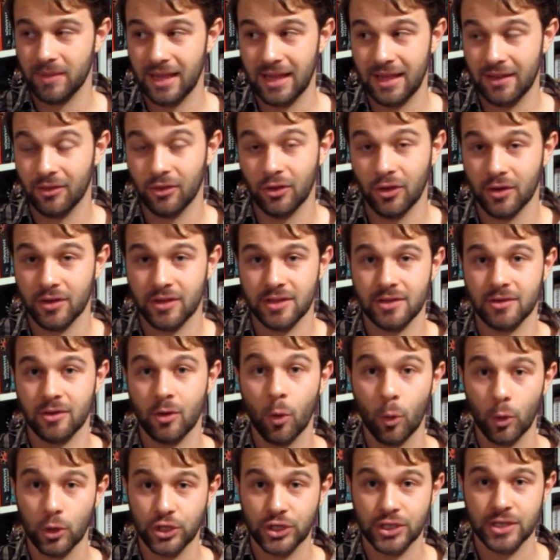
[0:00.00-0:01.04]
It looks
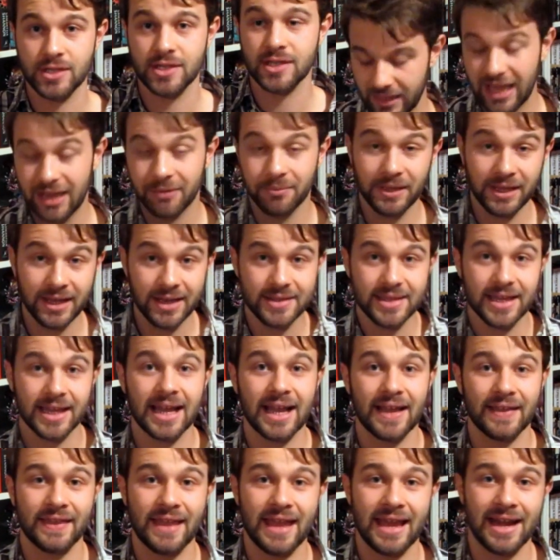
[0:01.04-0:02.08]
gorgeous. And because I
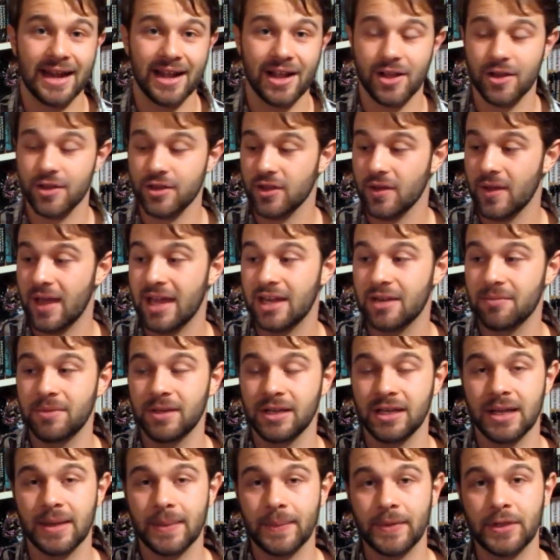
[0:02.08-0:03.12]
got that, I also had to
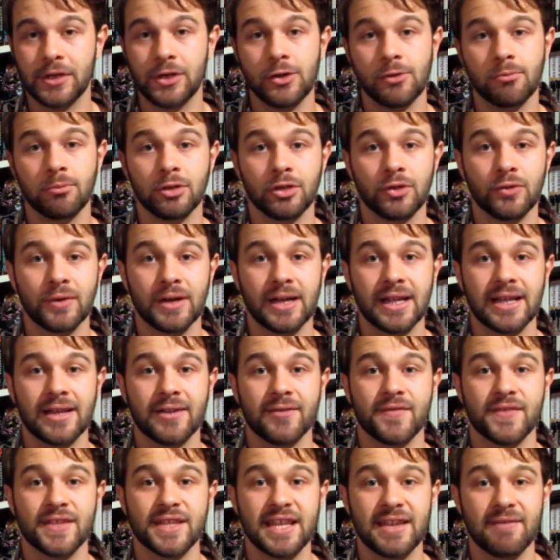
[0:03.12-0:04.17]
pick up the new Blu-ray
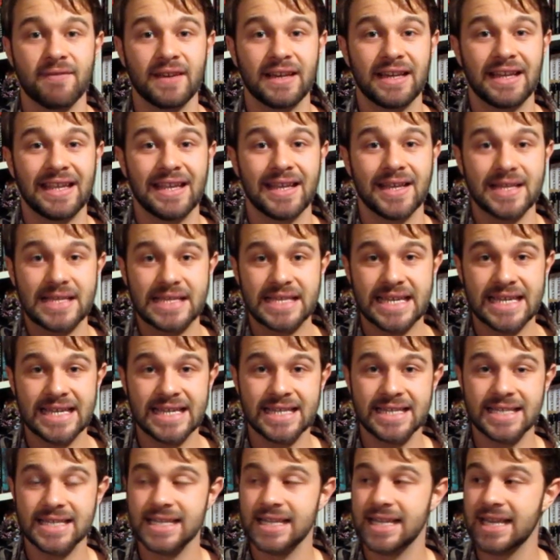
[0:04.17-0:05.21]
of Stephen King's
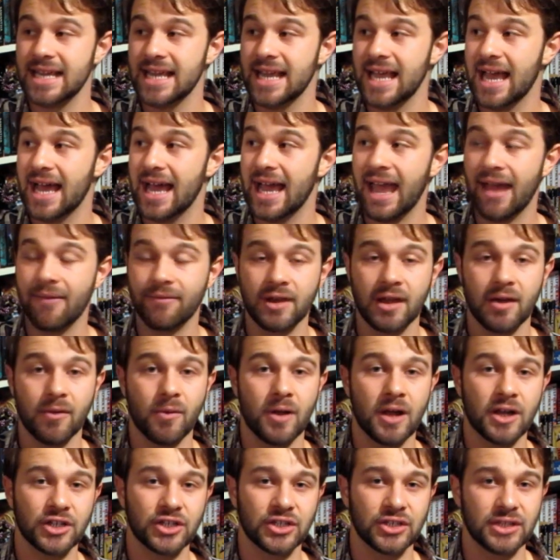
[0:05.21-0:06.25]
It. I have not
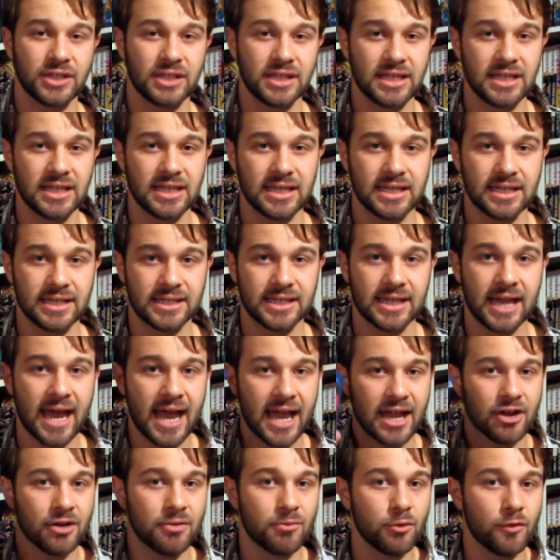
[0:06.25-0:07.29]
watched the
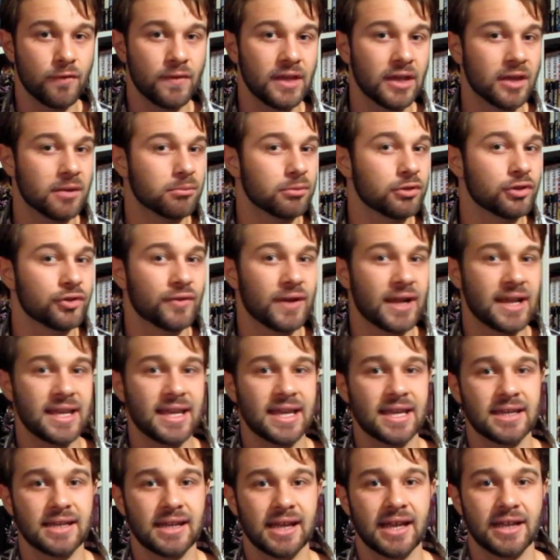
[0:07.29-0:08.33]
entire movie on Blu-ray
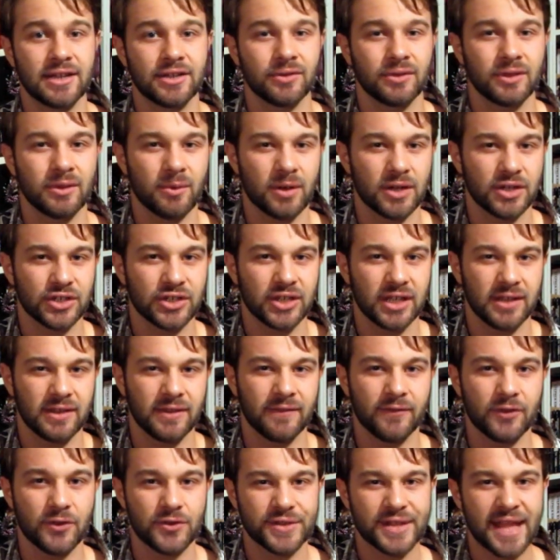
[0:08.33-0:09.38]
yet. I only watched like
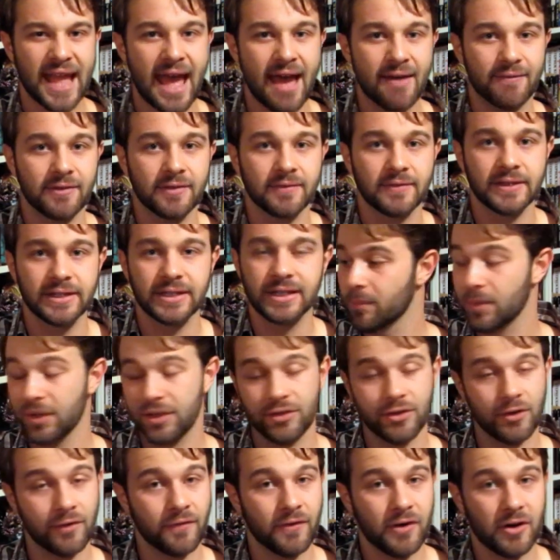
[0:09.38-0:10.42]
the first half of it.
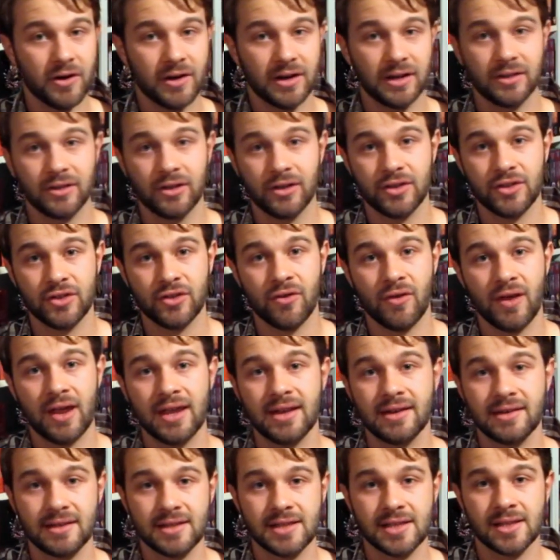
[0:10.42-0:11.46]
But so far, it looks
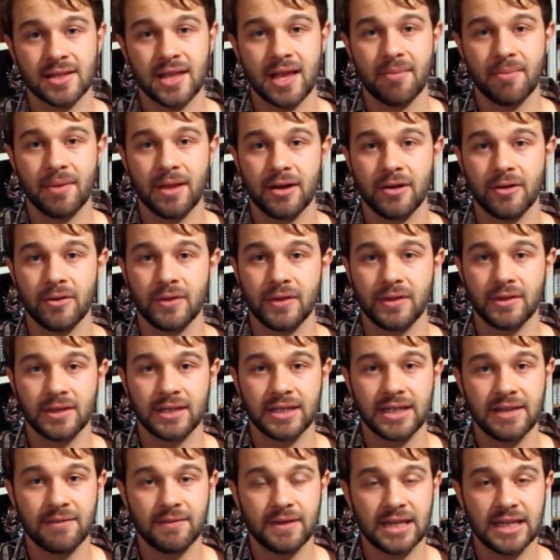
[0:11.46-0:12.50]
great. It's a lot better than
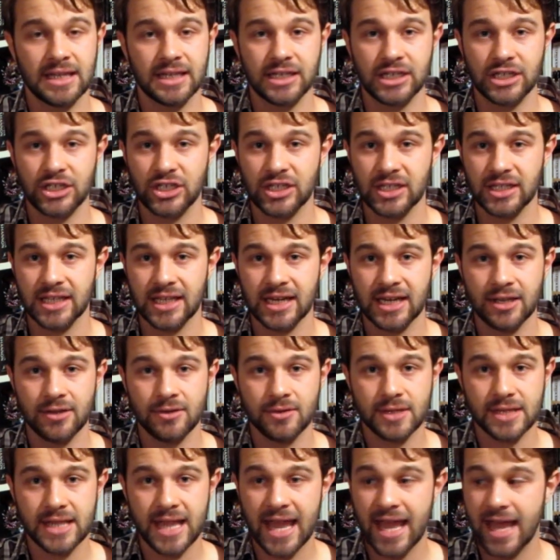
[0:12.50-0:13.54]
the DVD edition that I
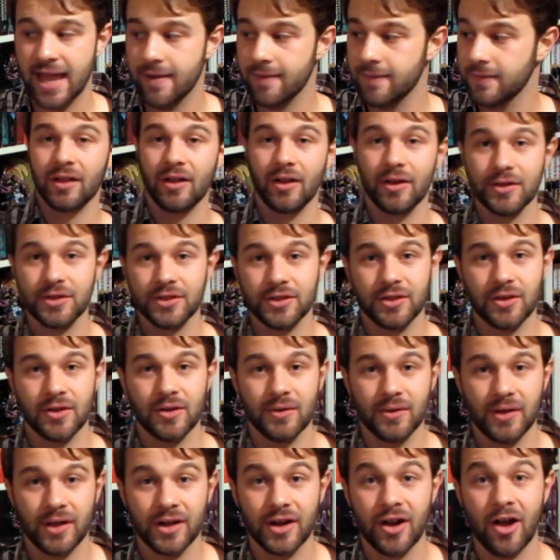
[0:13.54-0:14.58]
used to have.
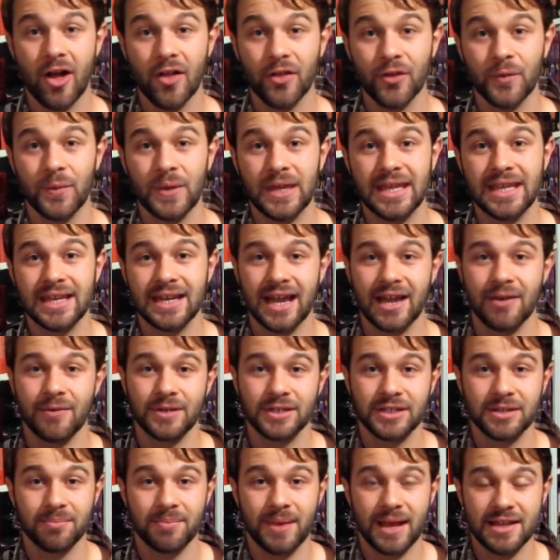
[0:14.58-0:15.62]
Also, on Halloween, I
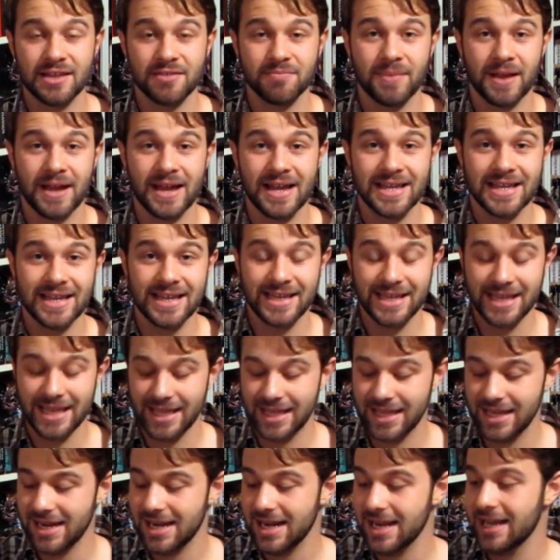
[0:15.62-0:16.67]
went to Best Buy
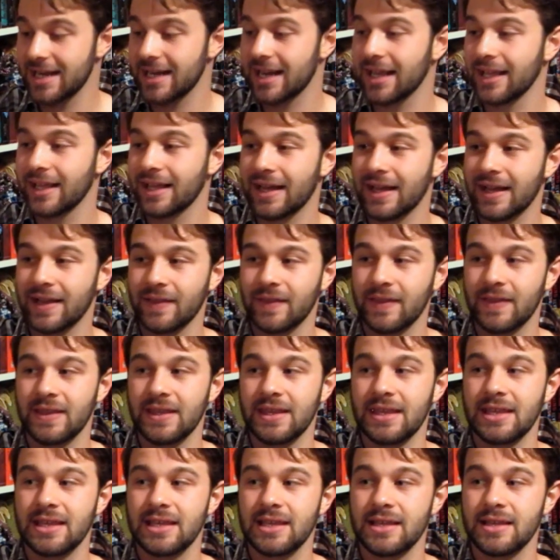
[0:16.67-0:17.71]
again, and I got
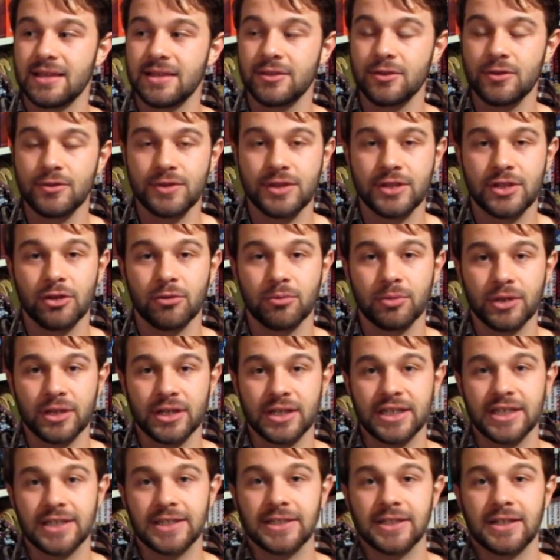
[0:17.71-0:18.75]
the new Steelbook
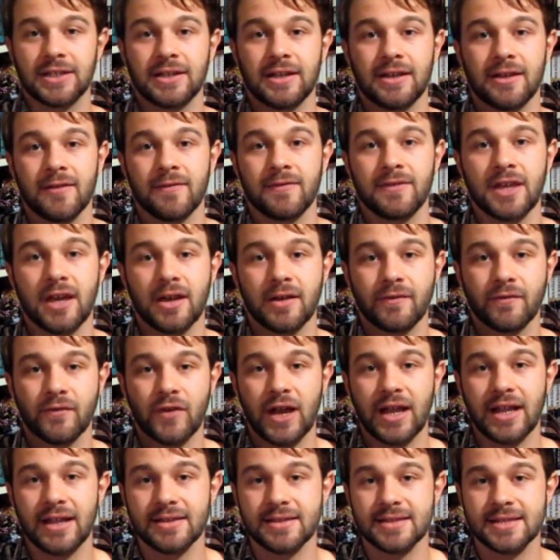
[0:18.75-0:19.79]
edition of Young
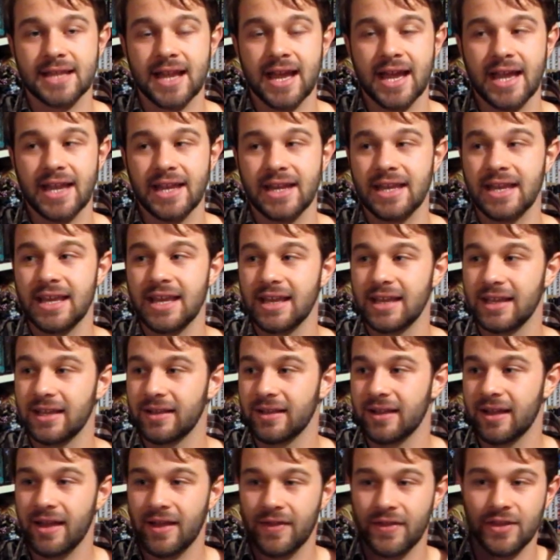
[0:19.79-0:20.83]
Frankenstein.
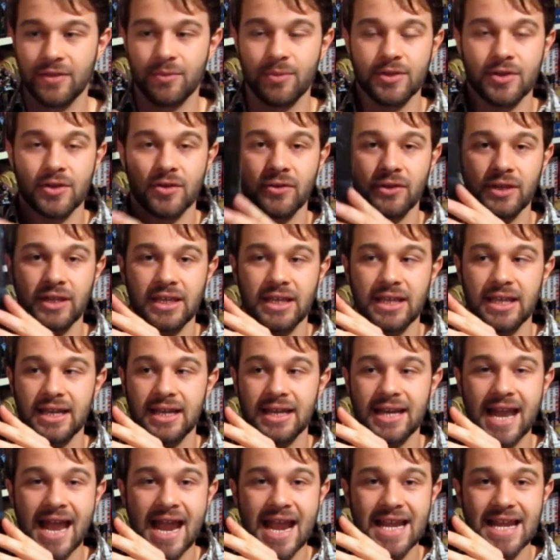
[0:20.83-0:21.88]
This was only
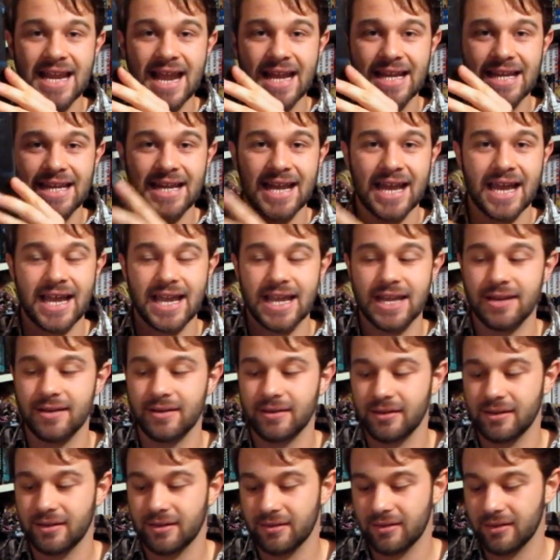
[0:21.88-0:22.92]

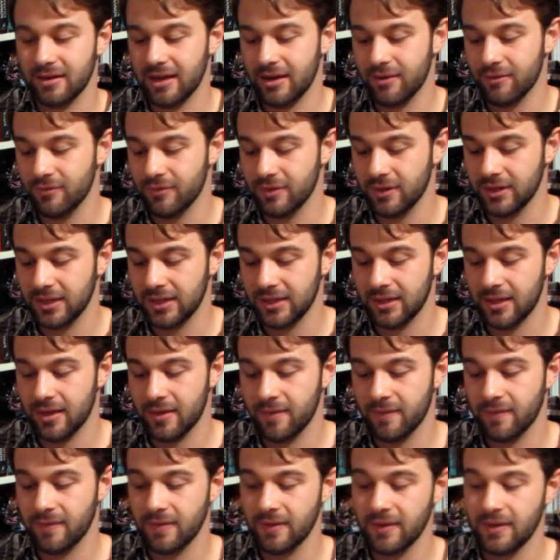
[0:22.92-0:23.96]
$9.99. I really
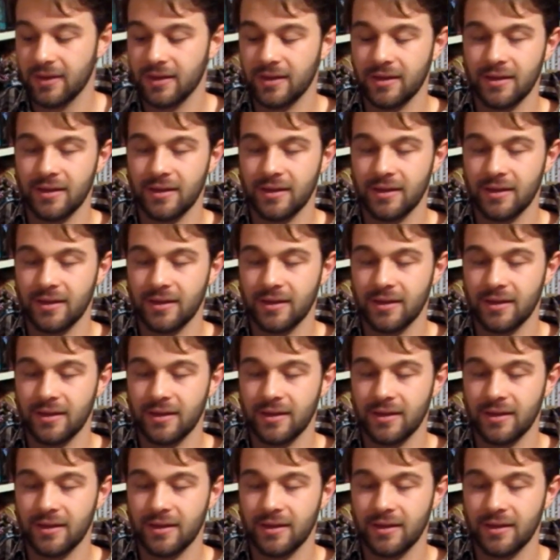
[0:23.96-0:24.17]
love